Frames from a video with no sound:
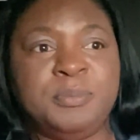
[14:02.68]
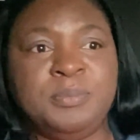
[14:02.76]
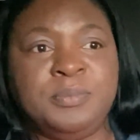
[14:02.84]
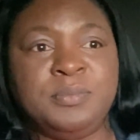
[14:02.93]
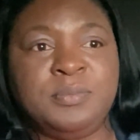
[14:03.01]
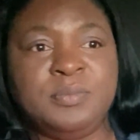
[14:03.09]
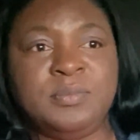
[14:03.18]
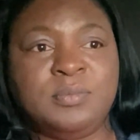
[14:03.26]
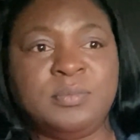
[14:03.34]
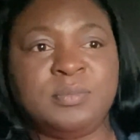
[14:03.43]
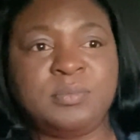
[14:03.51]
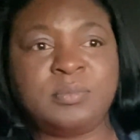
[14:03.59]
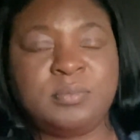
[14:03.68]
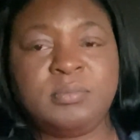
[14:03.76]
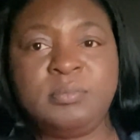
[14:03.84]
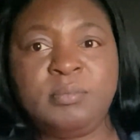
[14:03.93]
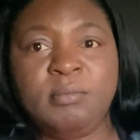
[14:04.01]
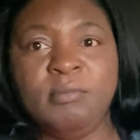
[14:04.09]

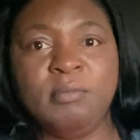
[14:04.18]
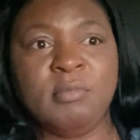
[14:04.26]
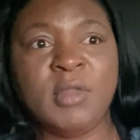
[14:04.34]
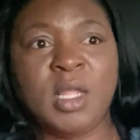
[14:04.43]
No one is speaking in this clip.